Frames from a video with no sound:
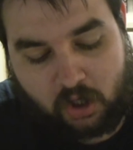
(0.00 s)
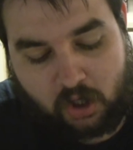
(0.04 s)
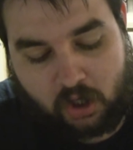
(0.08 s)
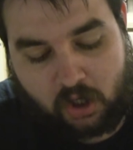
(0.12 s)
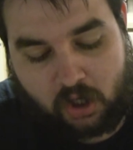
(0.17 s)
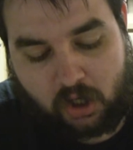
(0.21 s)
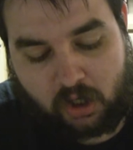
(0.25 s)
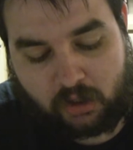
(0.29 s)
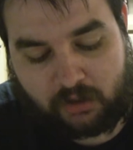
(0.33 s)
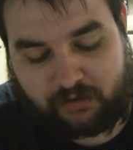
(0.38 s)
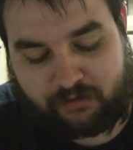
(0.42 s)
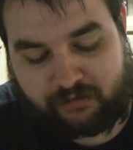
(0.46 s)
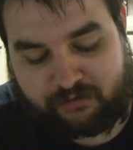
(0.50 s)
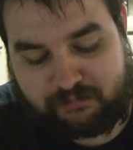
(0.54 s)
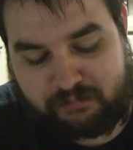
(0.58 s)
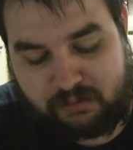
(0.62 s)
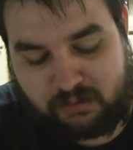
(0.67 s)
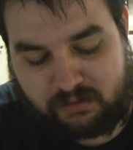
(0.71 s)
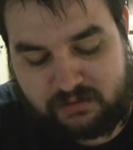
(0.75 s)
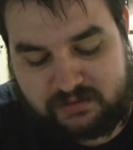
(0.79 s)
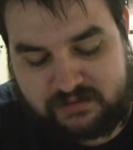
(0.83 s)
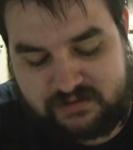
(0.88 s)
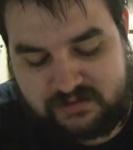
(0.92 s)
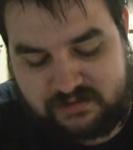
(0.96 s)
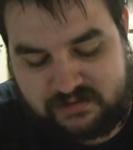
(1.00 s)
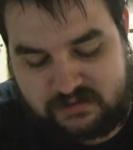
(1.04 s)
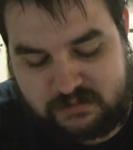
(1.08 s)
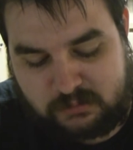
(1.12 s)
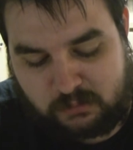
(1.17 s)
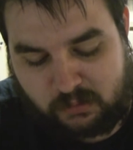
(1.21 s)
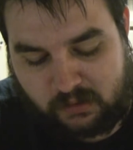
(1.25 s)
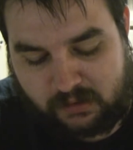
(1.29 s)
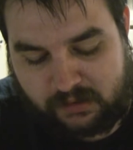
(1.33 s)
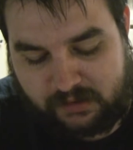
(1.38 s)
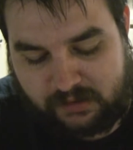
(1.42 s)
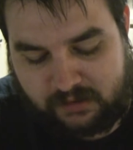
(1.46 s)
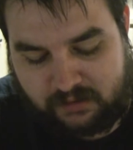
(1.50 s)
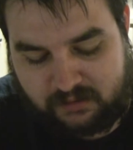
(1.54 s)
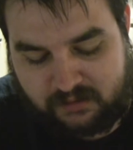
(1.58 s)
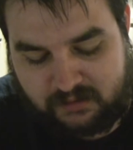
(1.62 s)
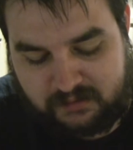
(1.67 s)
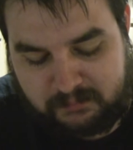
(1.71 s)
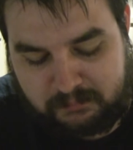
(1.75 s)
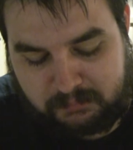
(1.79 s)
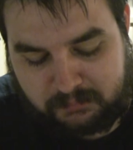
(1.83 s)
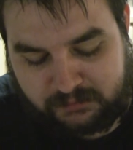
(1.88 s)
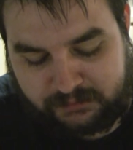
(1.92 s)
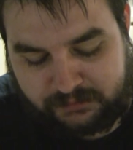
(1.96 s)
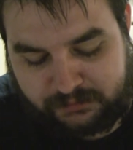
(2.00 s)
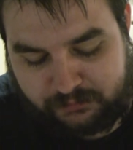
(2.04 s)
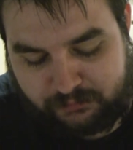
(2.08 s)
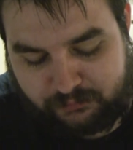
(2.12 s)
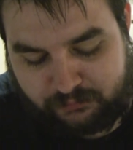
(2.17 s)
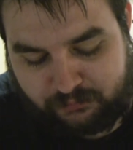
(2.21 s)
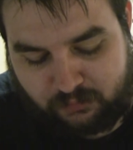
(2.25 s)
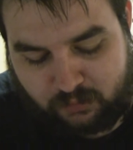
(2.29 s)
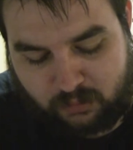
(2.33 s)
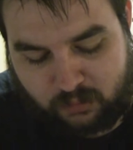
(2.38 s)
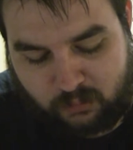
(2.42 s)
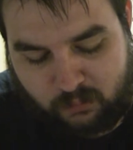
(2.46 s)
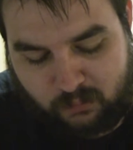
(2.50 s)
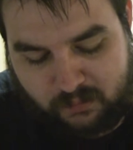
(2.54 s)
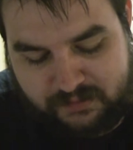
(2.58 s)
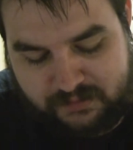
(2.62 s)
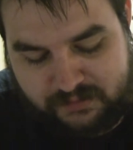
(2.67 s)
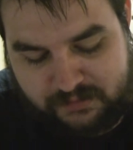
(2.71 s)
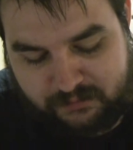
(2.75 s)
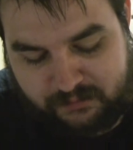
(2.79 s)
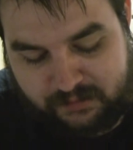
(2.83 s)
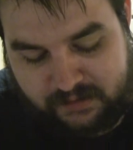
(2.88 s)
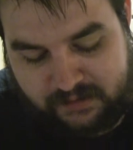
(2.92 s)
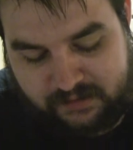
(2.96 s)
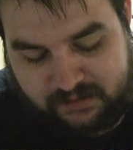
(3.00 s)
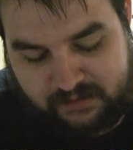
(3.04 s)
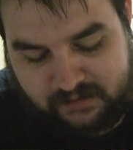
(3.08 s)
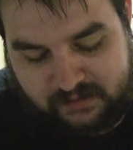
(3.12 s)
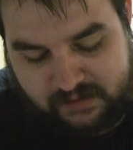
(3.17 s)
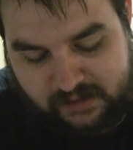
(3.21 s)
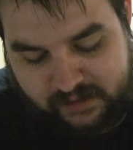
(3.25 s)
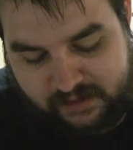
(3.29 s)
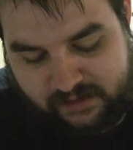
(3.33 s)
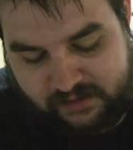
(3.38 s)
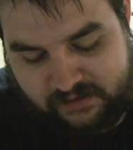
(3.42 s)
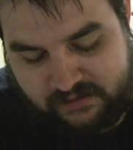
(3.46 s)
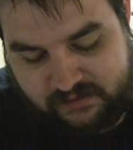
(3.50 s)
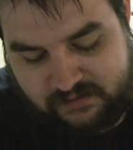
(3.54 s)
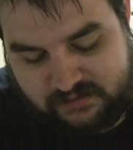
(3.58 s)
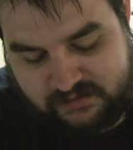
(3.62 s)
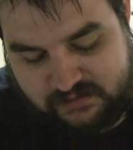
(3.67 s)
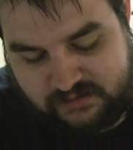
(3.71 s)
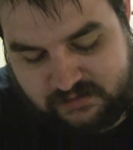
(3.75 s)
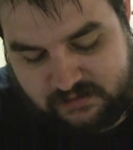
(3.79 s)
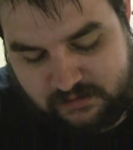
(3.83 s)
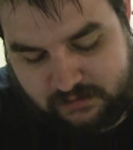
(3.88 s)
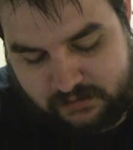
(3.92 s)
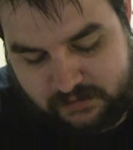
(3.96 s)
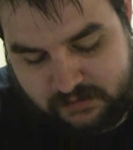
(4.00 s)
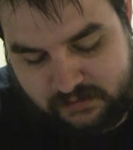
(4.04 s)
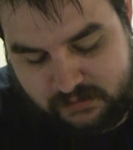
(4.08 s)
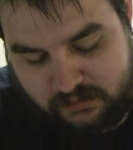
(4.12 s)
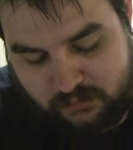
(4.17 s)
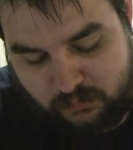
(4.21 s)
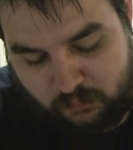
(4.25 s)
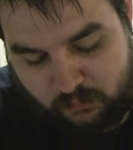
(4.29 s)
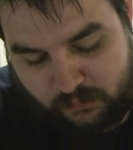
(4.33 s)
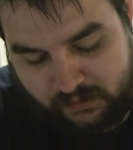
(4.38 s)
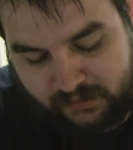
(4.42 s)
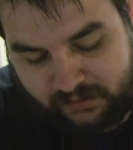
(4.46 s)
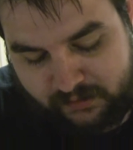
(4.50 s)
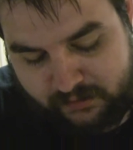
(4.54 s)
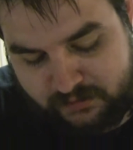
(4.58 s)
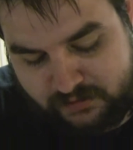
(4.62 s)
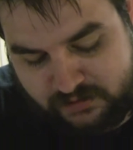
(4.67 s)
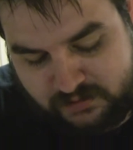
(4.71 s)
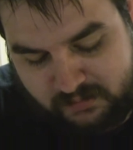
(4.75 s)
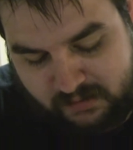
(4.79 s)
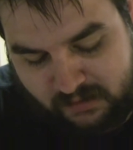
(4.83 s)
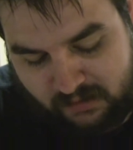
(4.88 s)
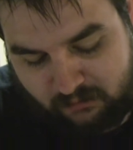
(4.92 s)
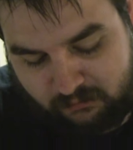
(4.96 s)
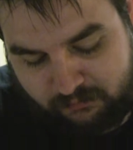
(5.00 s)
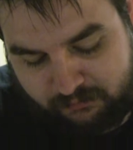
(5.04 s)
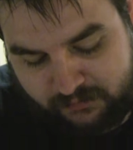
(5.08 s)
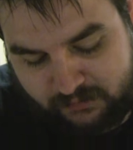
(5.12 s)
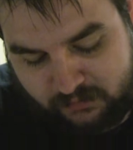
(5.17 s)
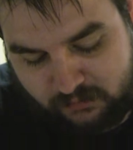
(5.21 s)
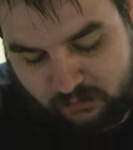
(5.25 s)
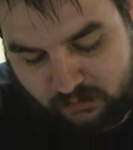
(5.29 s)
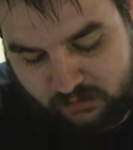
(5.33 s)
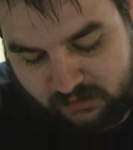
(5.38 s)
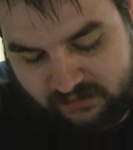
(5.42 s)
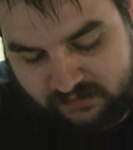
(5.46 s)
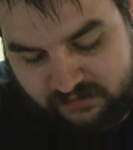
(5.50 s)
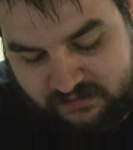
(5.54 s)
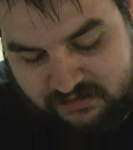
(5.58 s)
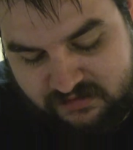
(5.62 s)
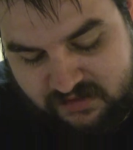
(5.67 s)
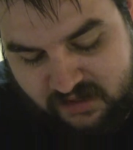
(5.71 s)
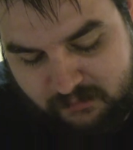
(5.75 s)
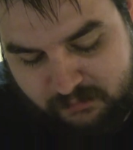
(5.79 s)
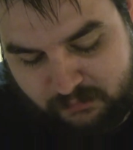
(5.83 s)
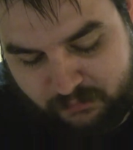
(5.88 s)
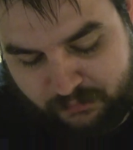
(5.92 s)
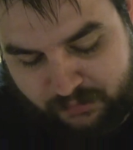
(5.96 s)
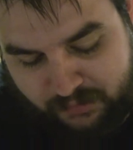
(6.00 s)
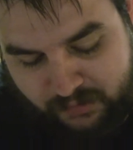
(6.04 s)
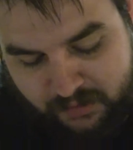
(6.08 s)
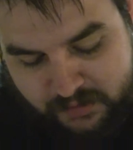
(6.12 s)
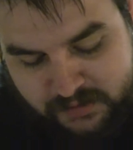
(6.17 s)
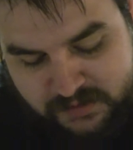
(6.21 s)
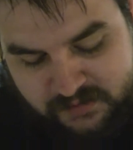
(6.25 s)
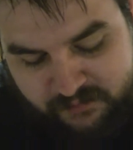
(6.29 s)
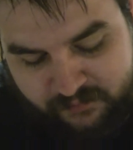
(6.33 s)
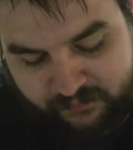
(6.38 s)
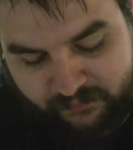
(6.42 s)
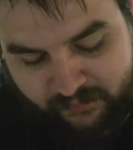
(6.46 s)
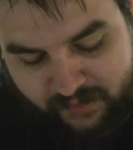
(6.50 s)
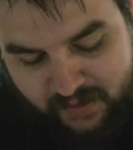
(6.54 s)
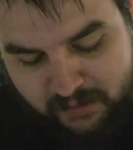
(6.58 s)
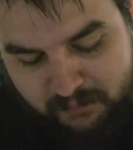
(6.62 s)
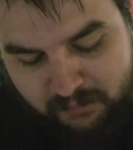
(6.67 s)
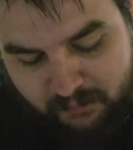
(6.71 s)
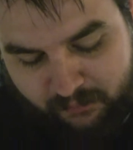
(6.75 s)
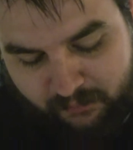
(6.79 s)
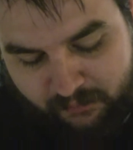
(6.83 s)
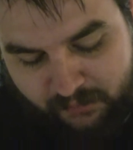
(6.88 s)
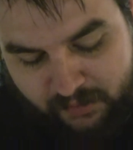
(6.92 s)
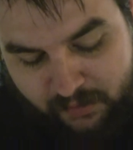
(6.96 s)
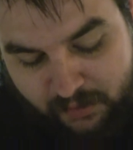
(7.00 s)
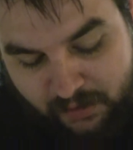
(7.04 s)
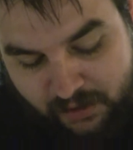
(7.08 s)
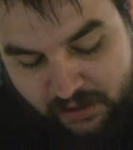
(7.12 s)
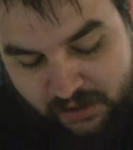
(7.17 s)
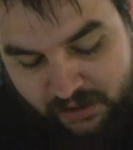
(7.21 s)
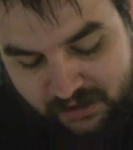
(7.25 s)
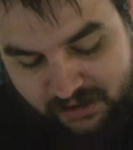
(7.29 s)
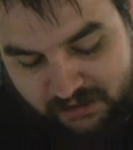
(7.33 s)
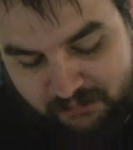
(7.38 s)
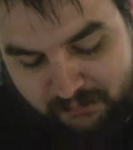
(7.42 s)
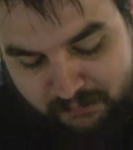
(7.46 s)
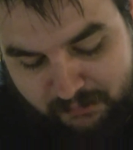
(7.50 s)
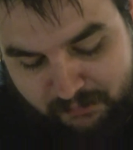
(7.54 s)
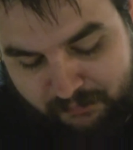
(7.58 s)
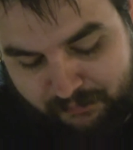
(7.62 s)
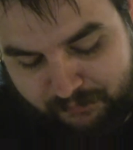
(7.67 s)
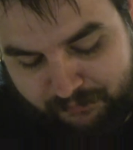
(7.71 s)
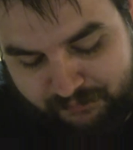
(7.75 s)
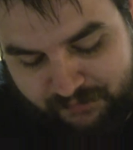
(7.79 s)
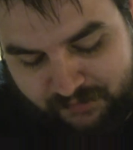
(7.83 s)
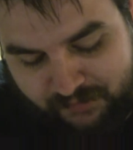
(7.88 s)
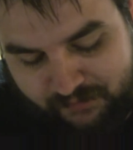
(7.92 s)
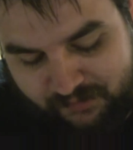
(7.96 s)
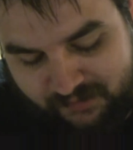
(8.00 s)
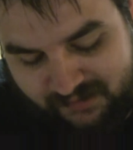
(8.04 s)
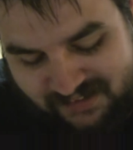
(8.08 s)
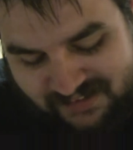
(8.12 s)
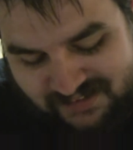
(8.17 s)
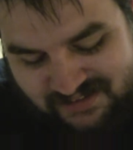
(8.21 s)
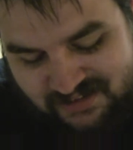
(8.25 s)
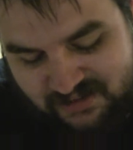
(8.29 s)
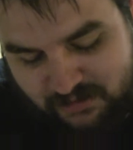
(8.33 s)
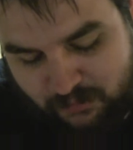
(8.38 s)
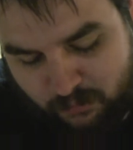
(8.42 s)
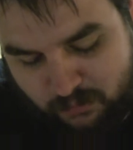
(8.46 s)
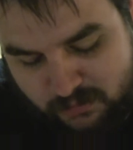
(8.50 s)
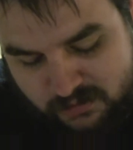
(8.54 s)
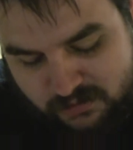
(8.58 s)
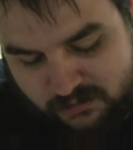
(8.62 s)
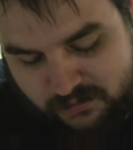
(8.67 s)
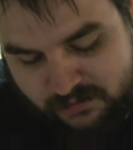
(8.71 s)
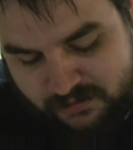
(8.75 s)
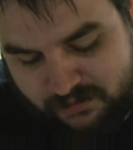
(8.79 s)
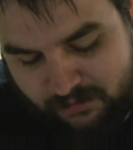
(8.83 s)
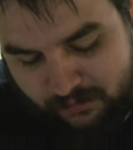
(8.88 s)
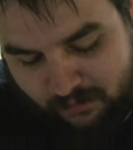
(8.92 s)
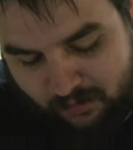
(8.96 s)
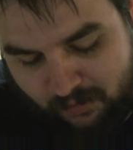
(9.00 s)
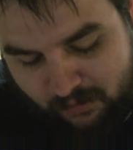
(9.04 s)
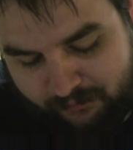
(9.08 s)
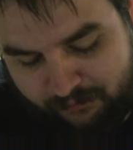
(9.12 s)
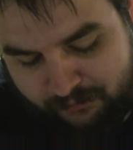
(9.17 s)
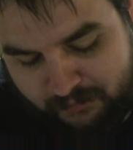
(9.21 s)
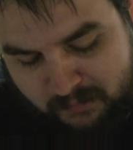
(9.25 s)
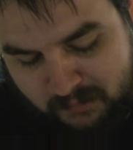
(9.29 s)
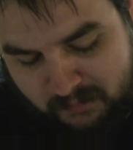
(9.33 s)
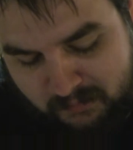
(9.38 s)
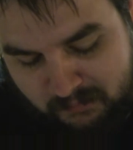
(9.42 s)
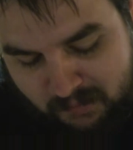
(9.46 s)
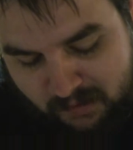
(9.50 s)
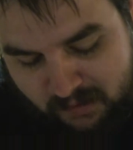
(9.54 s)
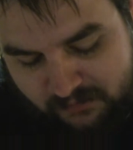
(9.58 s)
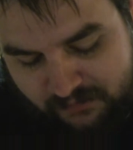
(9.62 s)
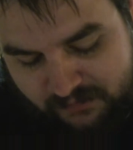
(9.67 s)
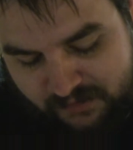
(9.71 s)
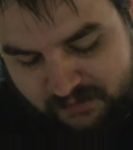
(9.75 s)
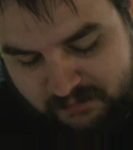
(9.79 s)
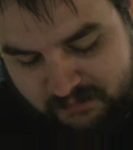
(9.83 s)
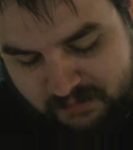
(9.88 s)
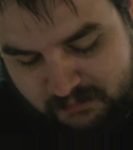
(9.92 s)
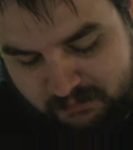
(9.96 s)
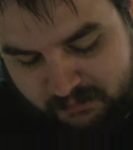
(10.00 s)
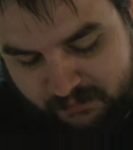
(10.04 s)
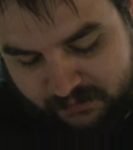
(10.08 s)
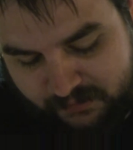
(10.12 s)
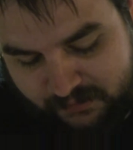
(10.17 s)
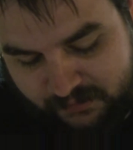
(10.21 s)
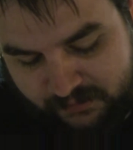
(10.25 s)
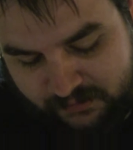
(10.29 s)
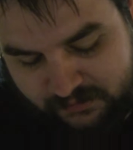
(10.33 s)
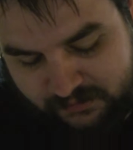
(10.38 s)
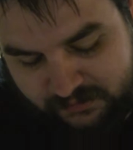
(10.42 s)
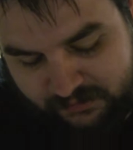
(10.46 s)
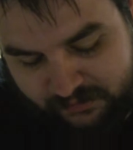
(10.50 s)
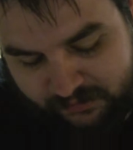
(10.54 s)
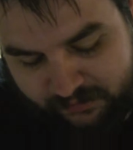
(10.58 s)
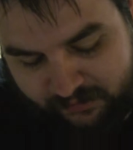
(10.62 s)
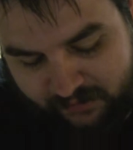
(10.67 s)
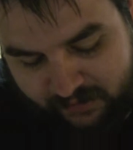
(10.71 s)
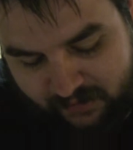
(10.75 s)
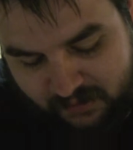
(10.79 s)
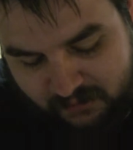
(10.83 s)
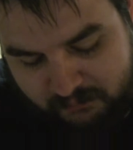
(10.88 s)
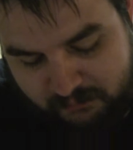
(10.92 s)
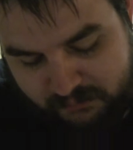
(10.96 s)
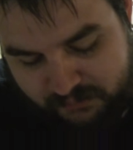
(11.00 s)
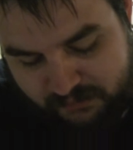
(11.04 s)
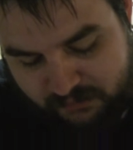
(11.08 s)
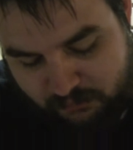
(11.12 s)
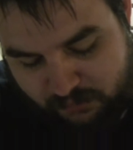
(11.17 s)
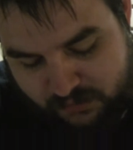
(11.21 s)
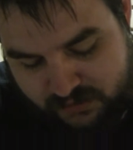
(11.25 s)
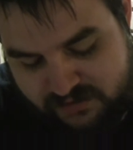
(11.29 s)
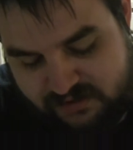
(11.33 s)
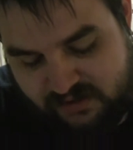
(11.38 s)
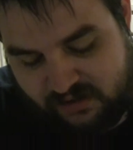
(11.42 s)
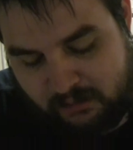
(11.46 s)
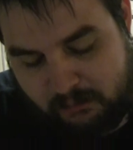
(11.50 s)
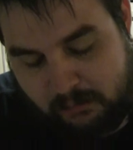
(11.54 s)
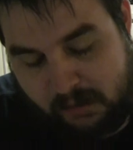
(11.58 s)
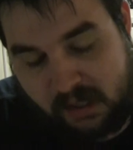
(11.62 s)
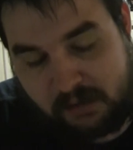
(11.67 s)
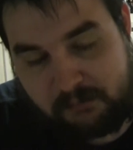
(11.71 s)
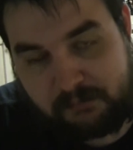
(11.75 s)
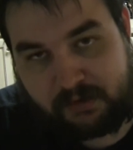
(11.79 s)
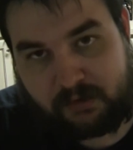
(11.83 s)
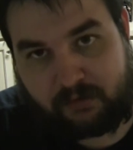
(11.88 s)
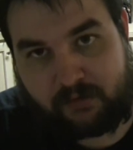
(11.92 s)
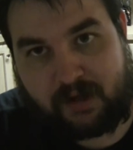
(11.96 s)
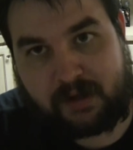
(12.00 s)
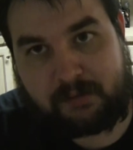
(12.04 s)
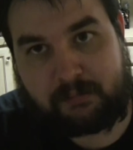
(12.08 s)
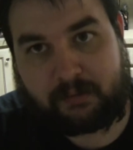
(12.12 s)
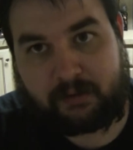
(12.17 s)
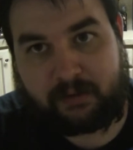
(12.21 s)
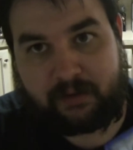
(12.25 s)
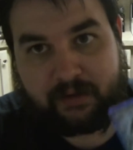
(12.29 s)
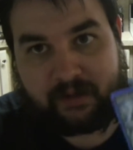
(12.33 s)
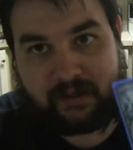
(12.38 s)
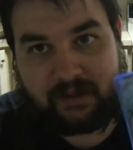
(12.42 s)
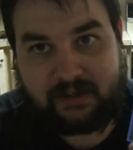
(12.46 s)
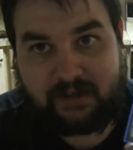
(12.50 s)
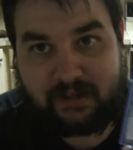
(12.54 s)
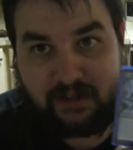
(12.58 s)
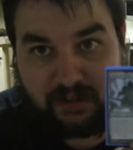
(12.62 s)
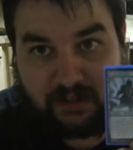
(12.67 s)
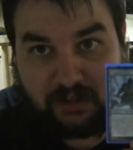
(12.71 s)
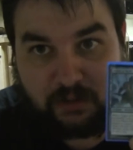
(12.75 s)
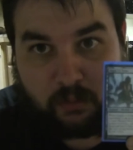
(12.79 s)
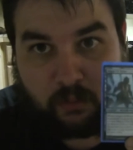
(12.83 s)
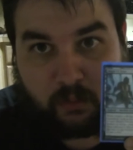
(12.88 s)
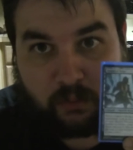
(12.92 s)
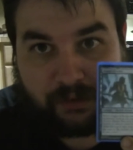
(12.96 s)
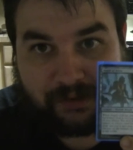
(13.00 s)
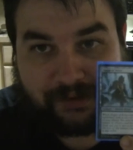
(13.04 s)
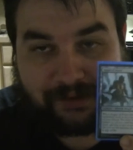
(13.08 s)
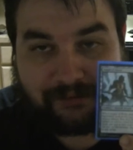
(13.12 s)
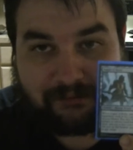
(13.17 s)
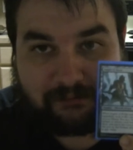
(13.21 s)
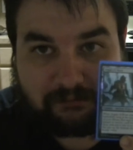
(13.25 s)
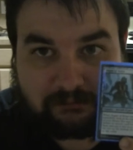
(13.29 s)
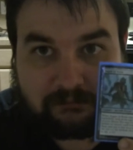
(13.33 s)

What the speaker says: Augur of Bolas is 1 and a blue for a 1/3 that has, when it enters the battlefield, look at the top 3 cards of your library. You may reveal an instant or sorcery card from among them and put it into your hand. Put the rest on the bottom of your library in any order.